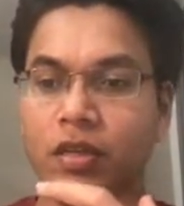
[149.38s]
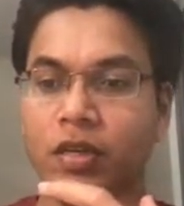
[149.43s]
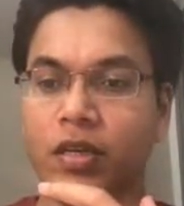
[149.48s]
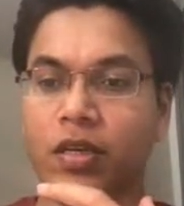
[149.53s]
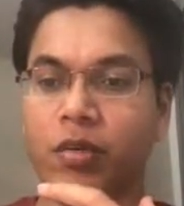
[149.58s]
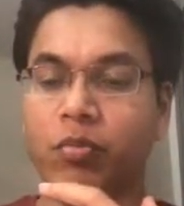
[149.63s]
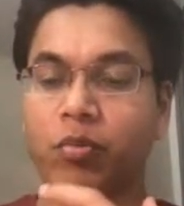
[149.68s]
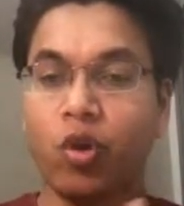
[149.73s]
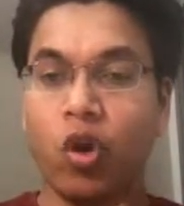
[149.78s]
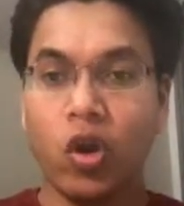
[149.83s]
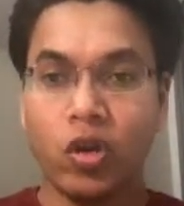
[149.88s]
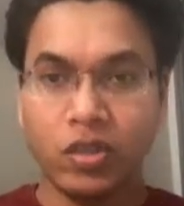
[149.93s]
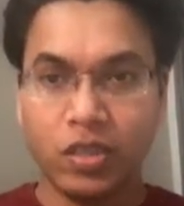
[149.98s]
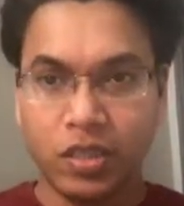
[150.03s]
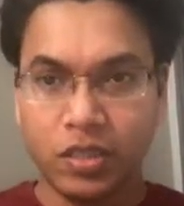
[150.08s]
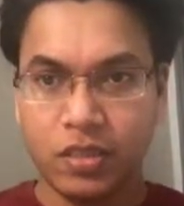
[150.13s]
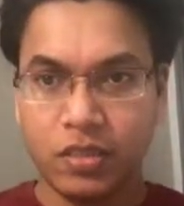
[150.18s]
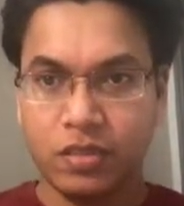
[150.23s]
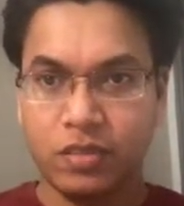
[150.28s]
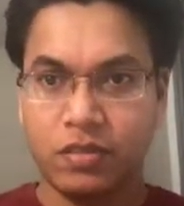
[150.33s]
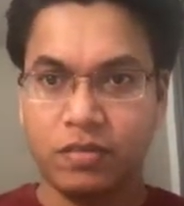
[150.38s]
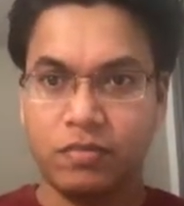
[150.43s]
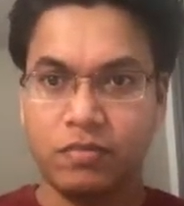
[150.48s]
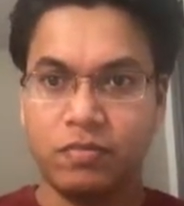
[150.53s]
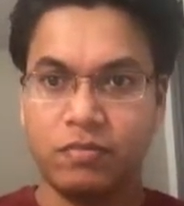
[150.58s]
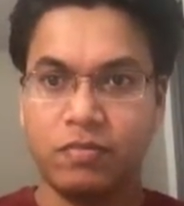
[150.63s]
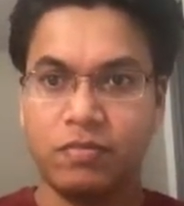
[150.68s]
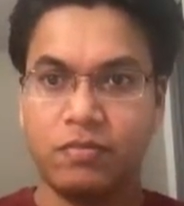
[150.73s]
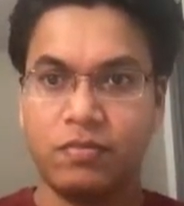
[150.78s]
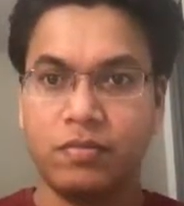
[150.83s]
process
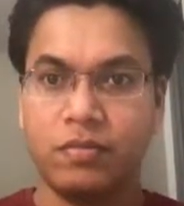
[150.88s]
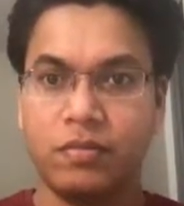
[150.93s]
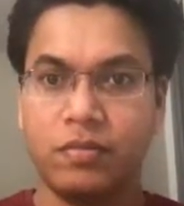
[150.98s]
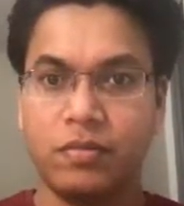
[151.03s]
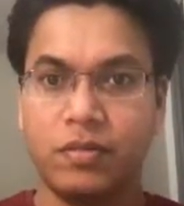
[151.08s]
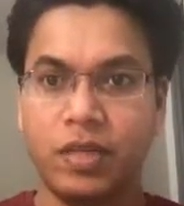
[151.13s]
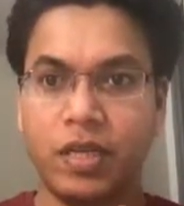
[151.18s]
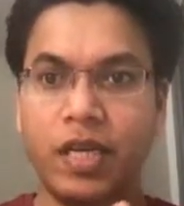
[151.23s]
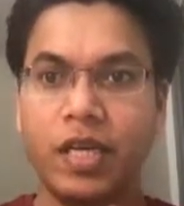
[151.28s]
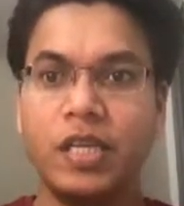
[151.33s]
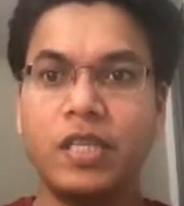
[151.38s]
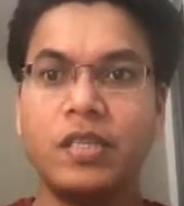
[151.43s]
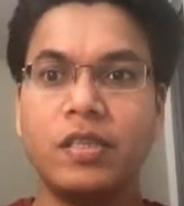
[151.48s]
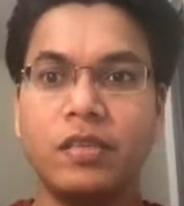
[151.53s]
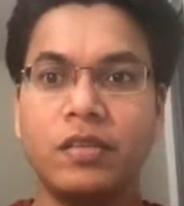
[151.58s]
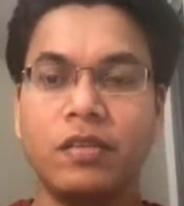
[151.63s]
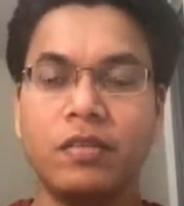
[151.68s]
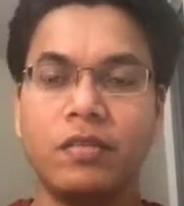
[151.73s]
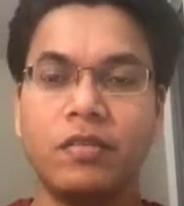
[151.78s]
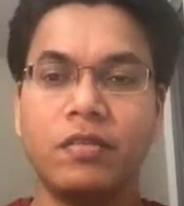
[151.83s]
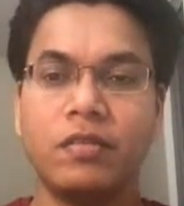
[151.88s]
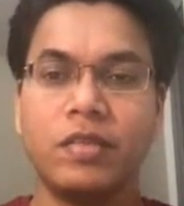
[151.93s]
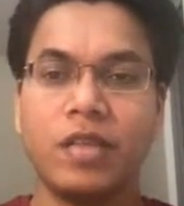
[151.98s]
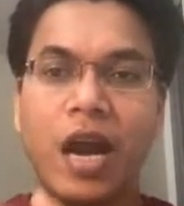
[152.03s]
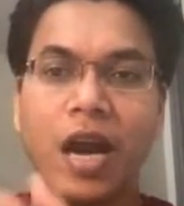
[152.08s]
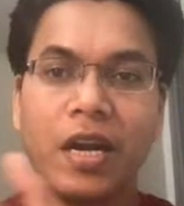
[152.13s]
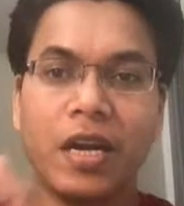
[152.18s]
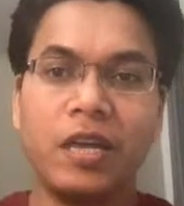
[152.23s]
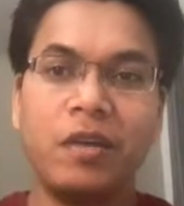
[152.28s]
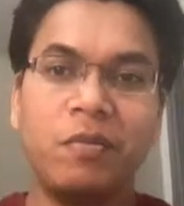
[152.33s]
is
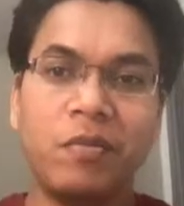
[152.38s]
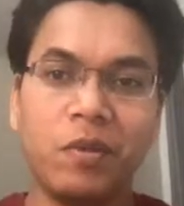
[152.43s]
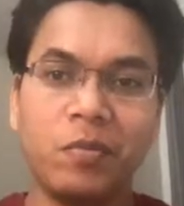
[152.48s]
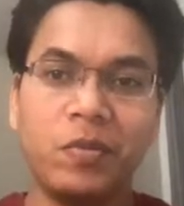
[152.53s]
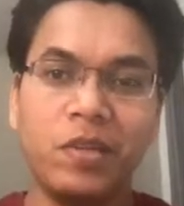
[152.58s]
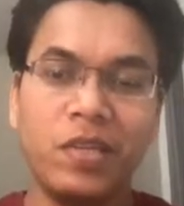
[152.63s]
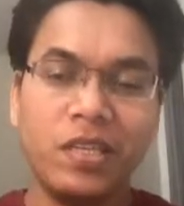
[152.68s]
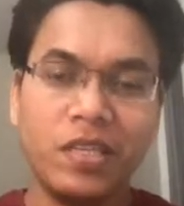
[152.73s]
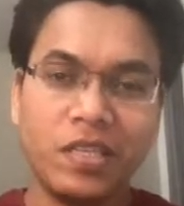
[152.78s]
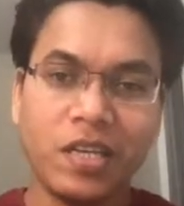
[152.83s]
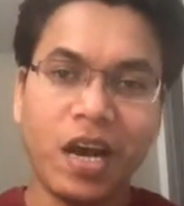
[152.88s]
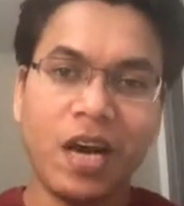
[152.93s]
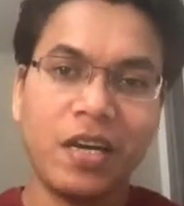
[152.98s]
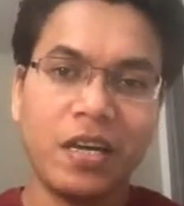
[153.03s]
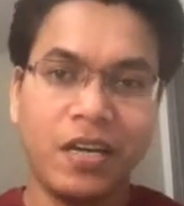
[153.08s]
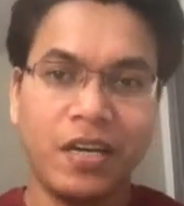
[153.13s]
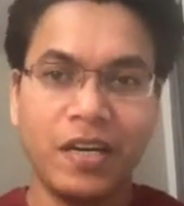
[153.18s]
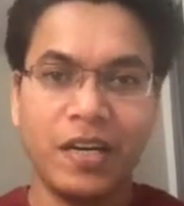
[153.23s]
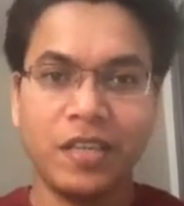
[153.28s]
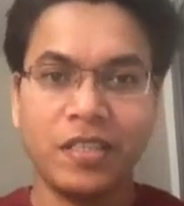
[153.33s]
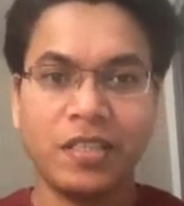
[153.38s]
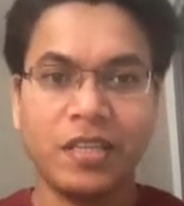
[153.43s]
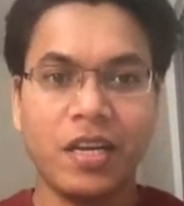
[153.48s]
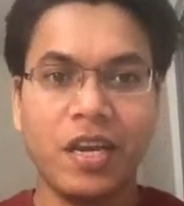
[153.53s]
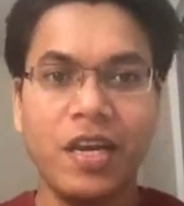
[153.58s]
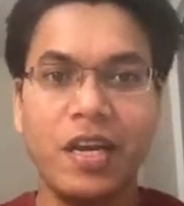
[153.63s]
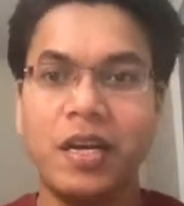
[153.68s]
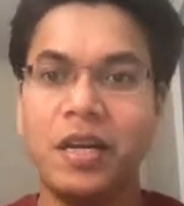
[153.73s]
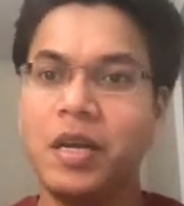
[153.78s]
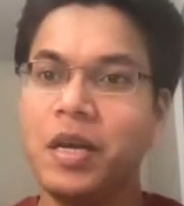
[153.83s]
starting from the start index,
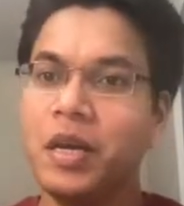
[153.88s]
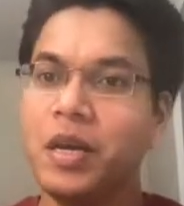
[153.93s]
right?